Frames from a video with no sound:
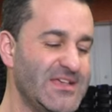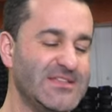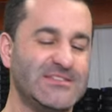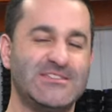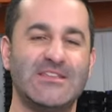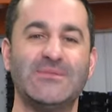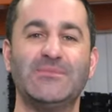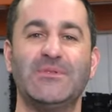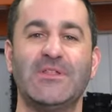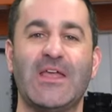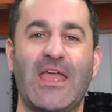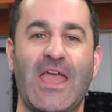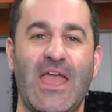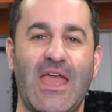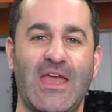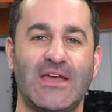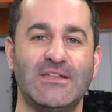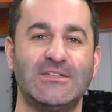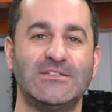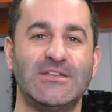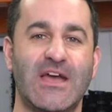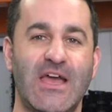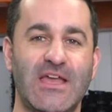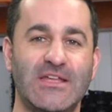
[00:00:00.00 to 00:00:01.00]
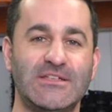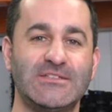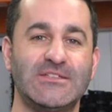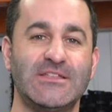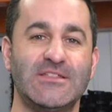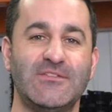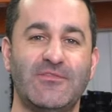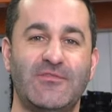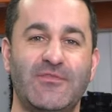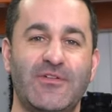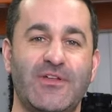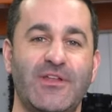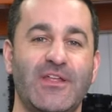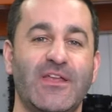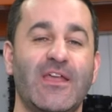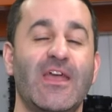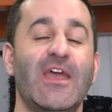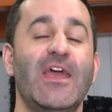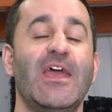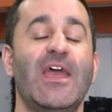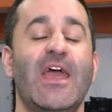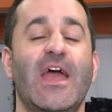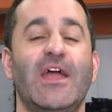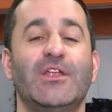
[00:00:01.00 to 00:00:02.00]
Simply hand tighten to the fitting
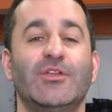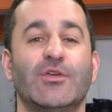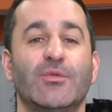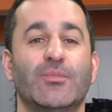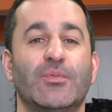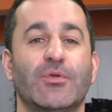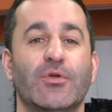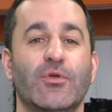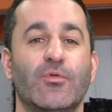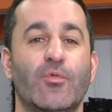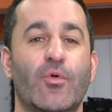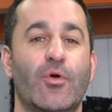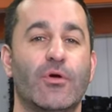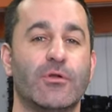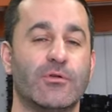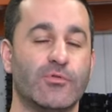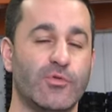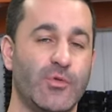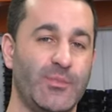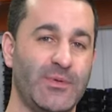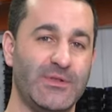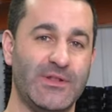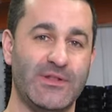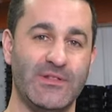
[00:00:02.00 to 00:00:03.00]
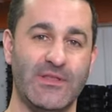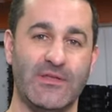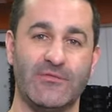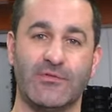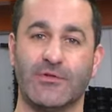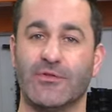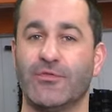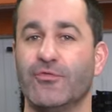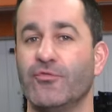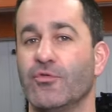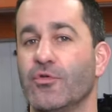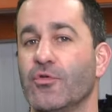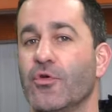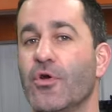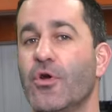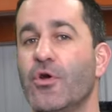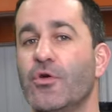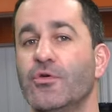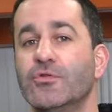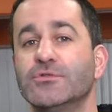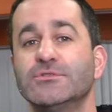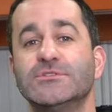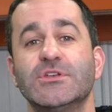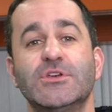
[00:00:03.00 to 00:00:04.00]
and your pure water will be delivered through your
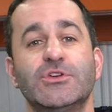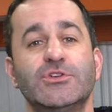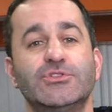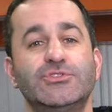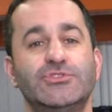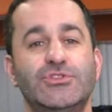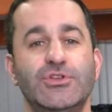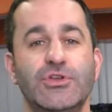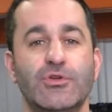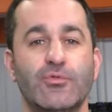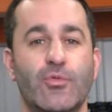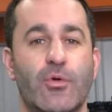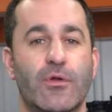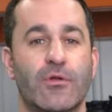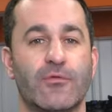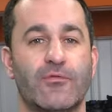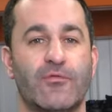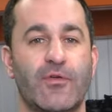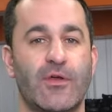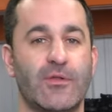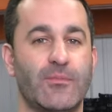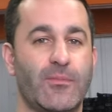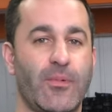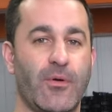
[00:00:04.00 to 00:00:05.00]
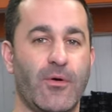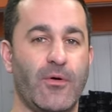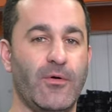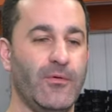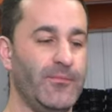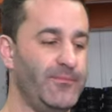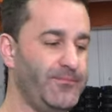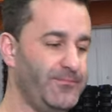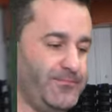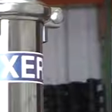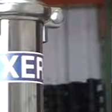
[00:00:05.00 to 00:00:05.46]
hose to your water fed pole.